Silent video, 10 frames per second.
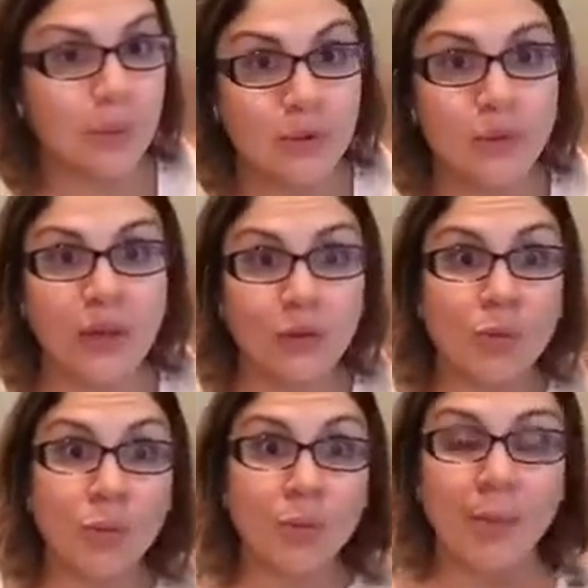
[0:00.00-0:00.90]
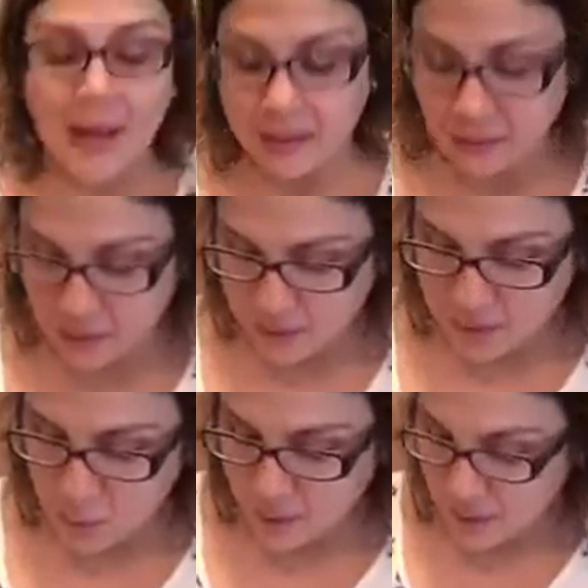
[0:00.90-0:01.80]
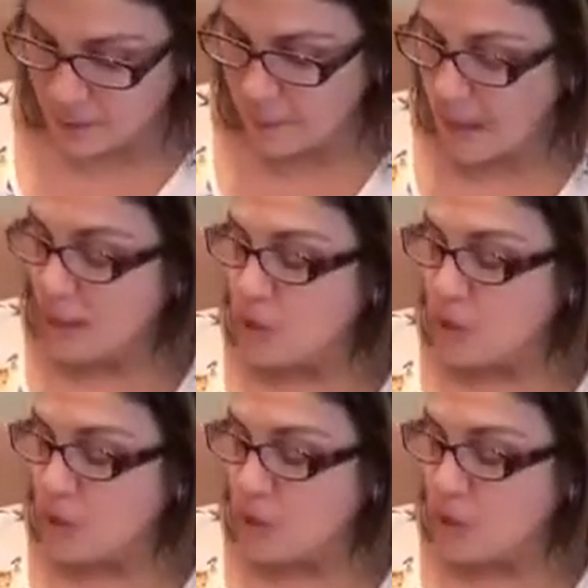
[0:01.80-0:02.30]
I'm trying to do more math activities with him.